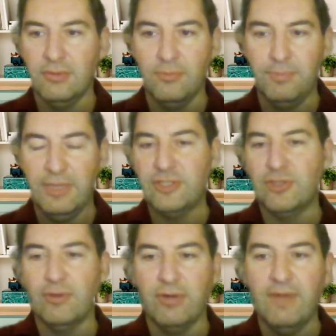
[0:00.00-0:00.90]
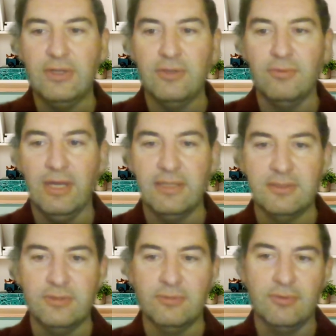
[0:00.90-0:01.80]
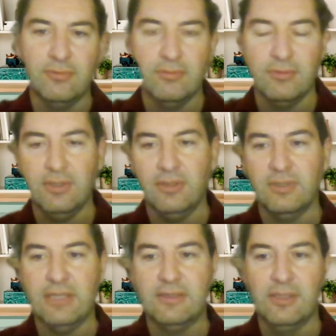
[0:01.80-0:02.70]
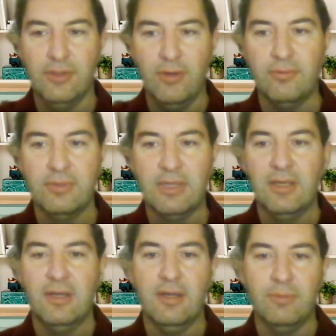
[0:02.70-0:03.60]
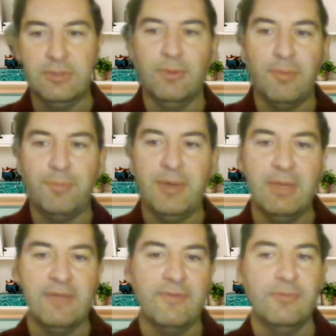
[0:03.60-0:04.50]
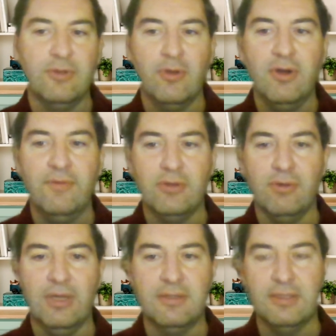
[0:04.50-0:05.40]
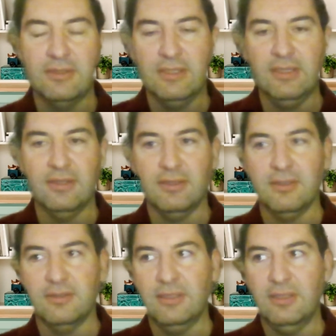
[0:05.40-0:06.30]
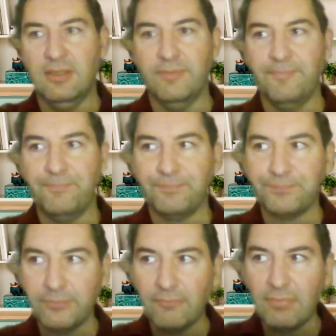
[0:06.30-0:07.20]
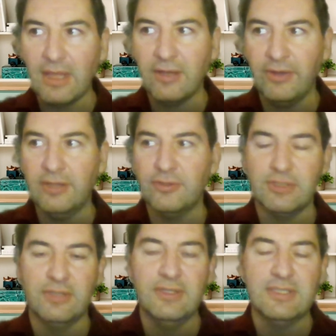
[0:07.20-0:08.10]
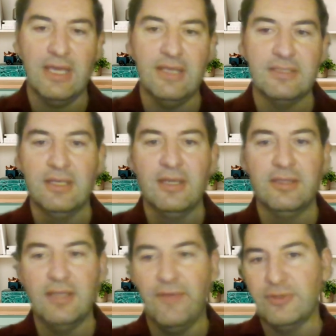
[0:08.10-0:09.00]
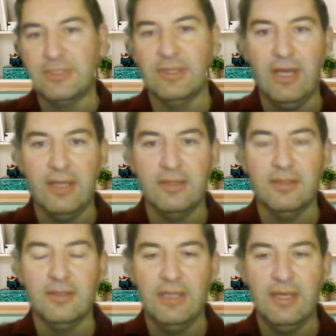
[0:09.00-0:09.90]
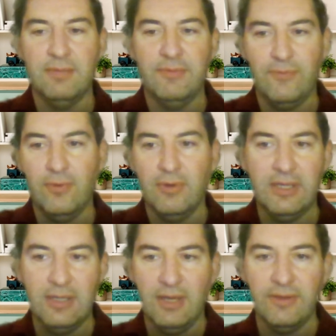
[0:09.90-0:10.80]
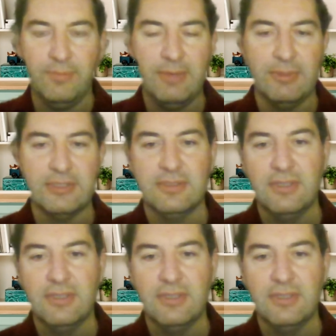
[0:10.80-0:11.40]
pledge your revenue and you get the loan which will be paid back from the revenue. And the creators in this case, they're first in line. They're before any other payments.